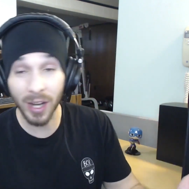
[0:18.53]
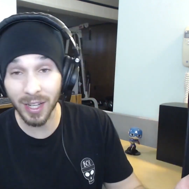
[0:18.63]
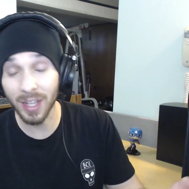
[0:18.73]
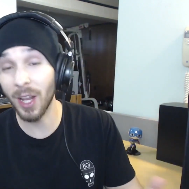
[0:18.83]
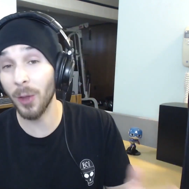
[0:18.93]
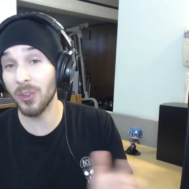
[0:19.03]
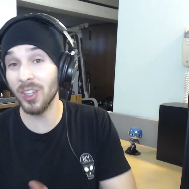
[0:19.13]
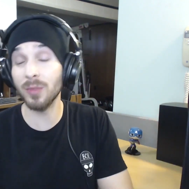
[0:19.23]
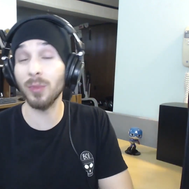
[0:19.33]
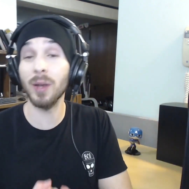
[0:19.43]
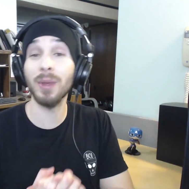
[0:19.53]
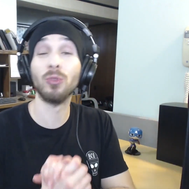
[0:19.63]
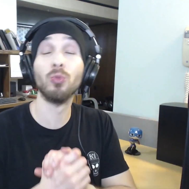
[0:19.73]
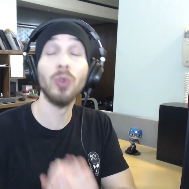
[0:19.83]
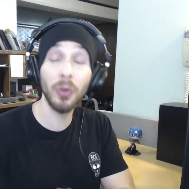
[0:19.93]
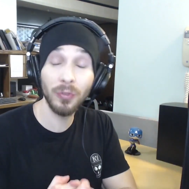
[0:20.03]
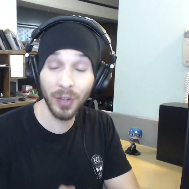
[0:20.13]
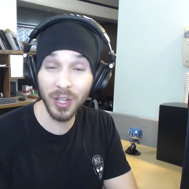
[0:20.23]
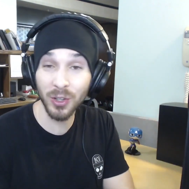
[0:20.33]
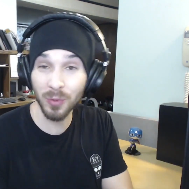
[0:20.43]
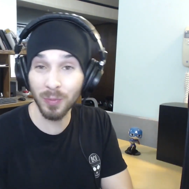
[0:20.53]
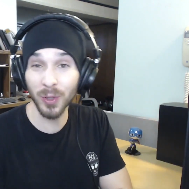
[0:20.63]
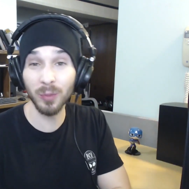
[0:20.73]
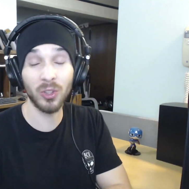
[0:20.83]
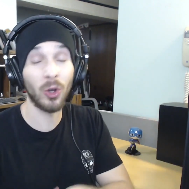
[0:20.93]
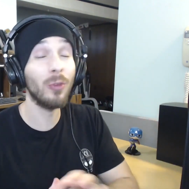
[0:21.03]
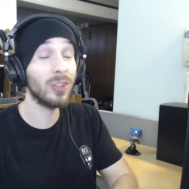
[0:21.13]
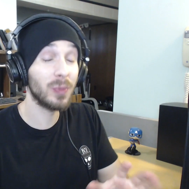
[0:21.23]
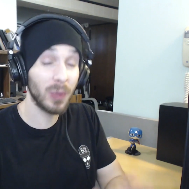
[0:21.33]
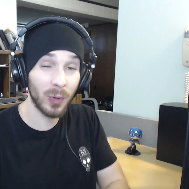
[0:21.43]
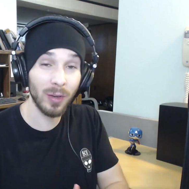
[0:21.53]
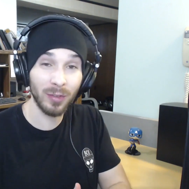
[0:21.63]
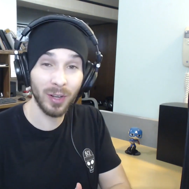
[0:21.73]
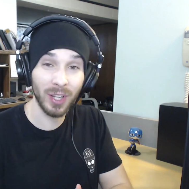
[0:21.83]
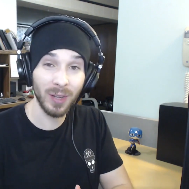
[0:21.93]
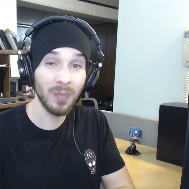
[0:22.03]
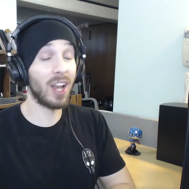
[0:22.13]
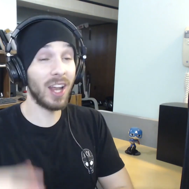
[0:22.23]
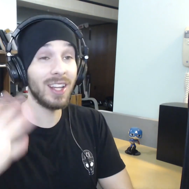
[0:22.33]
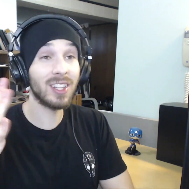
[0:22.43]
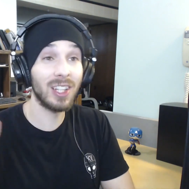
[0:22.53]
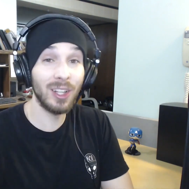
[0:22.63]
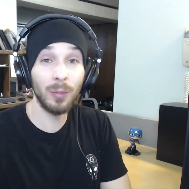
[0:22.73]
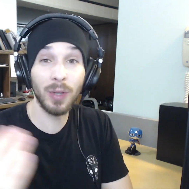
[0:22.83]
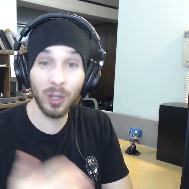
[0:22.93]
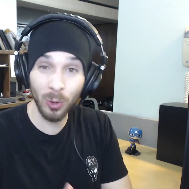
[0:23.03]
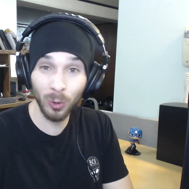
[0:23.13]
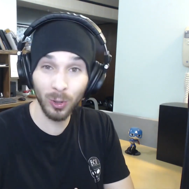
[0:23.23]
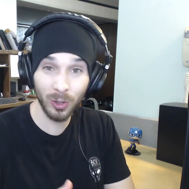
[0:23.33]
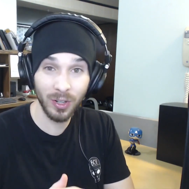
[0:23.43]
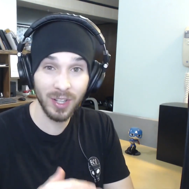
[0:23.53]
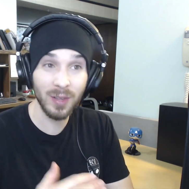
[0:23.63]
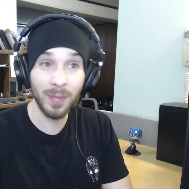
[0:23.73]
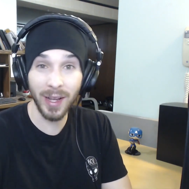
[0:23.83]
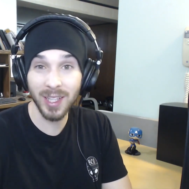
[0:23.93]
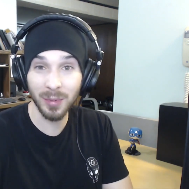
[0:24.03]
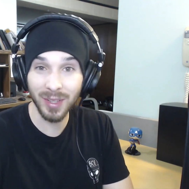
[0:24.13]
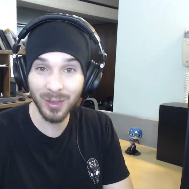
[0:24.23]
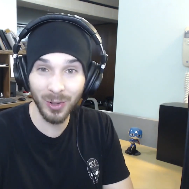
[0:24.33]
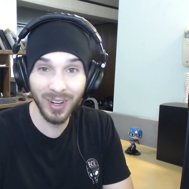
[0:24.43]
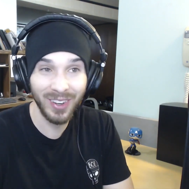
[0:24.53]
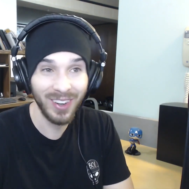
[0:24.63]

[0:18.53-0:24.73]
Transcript: Brain. Now, The Citizen Brain makes really funny YouTube poops, so hopefully this will be quite funny. Today's a little bit cooler in the basement,